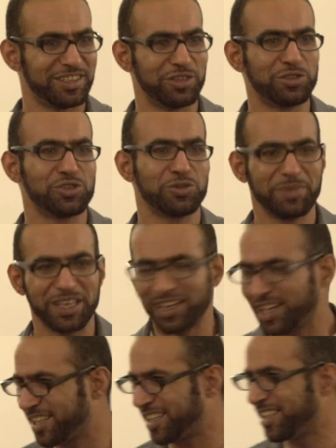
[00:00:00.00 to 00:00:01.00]
he should be
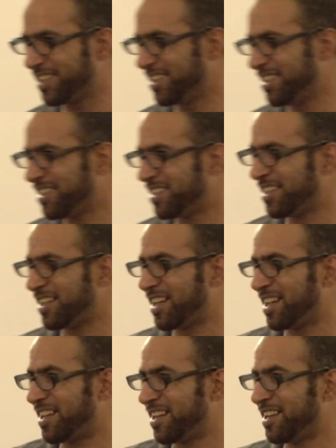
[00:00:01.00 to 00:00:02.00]
lucky.
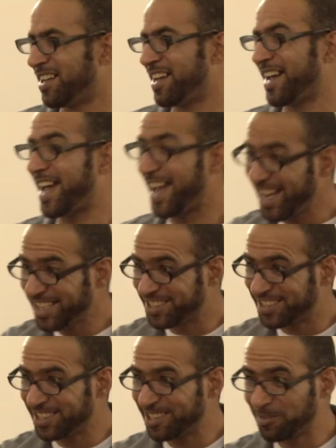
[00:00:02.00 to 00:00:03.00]

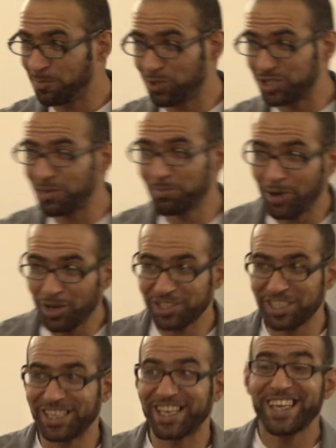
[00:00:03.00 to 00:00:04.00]
And most
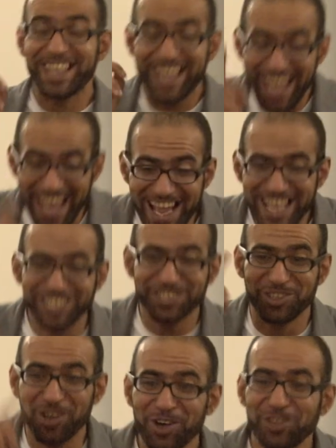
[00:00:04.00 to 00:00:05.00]
importantly, he
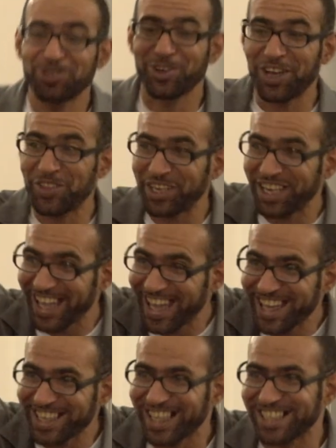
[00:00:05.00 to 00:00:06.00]
can't go to other
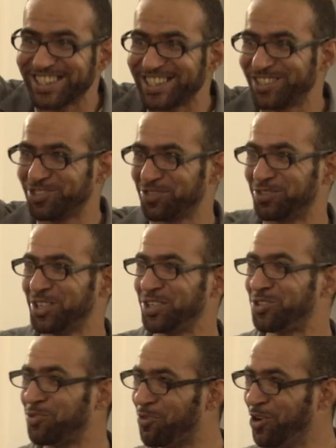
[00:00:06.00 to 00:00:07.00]
areas to,
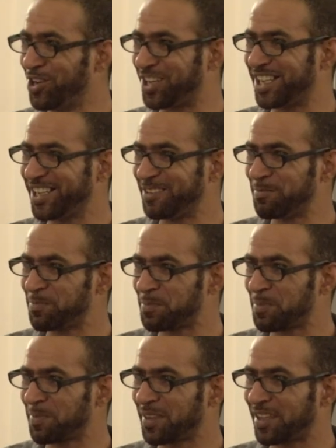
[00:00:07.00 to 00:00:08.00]
to work.
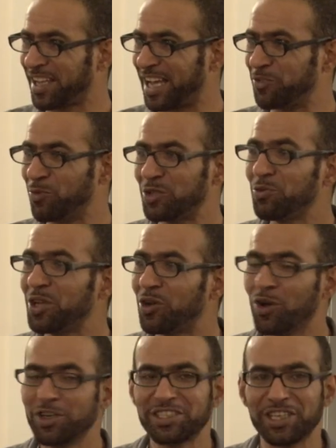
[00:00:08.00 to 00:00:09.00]
And what we
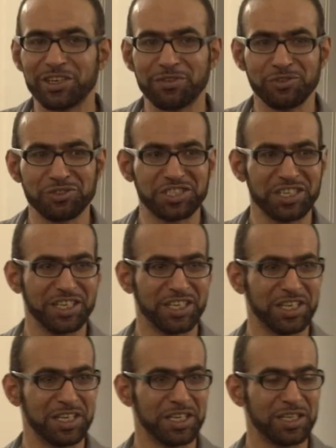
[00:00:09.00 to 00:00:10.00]
call it in refugee
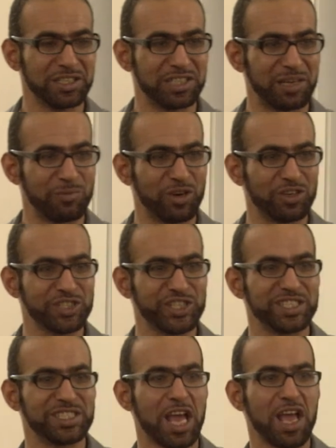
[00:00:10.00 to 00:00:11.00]

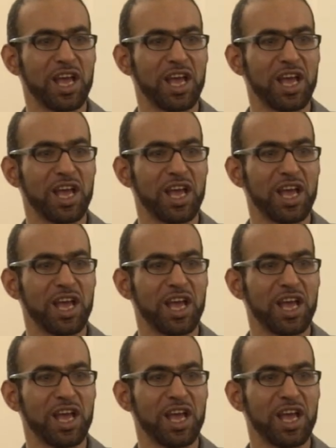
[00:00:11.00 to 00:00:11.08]
terminology is